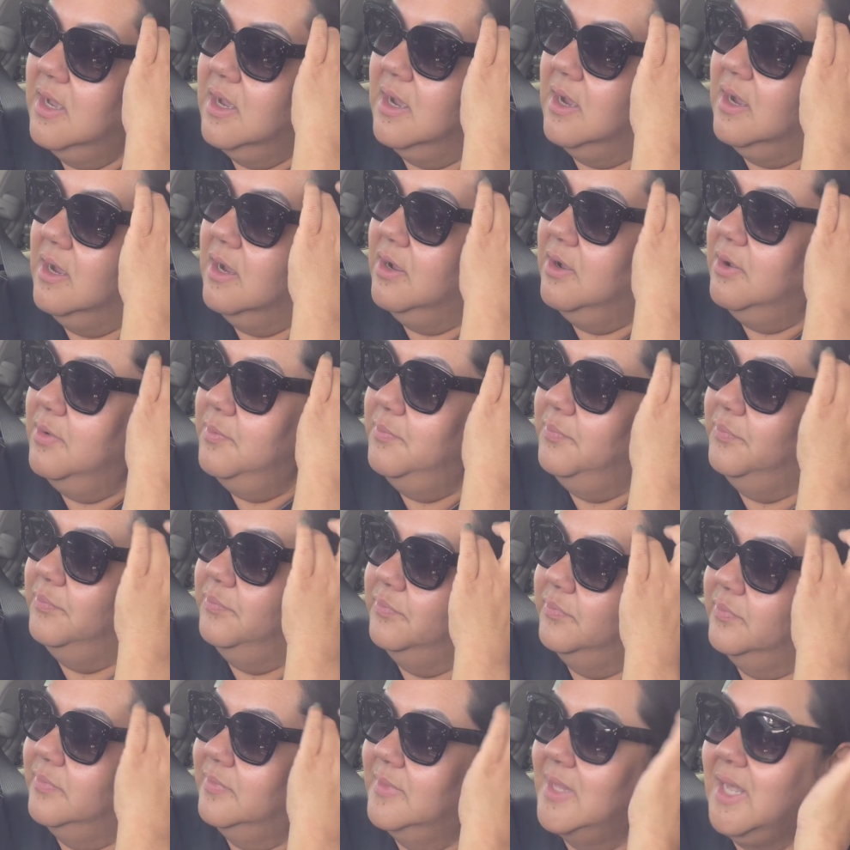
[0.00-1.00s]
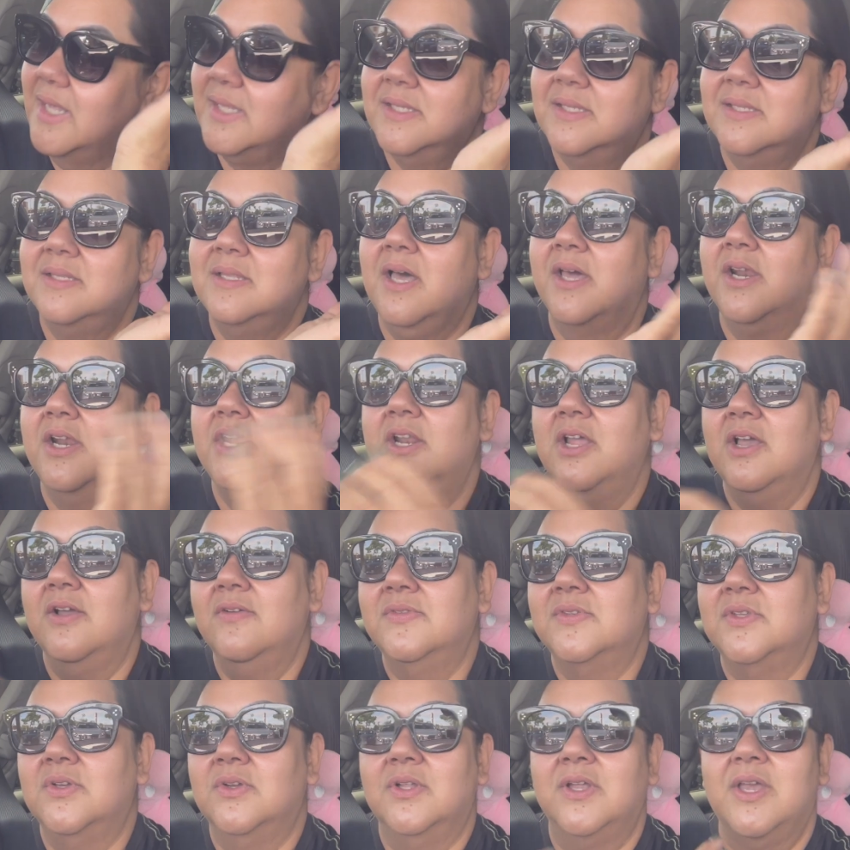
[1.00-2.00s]
um, that's not enough.
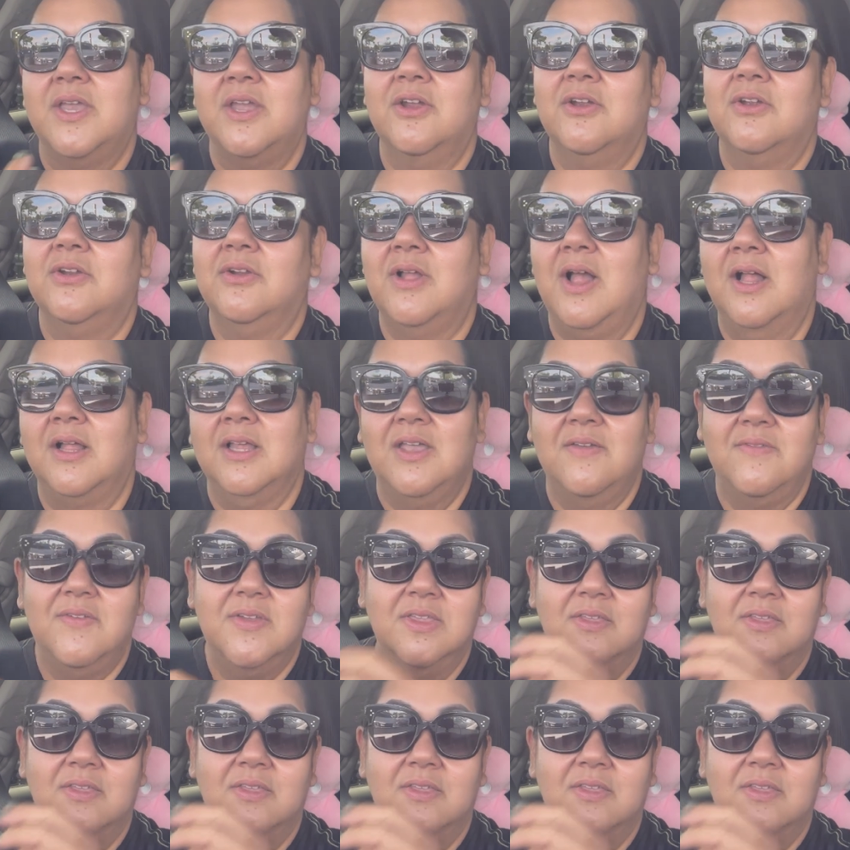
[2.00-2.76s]
So here, I'll give you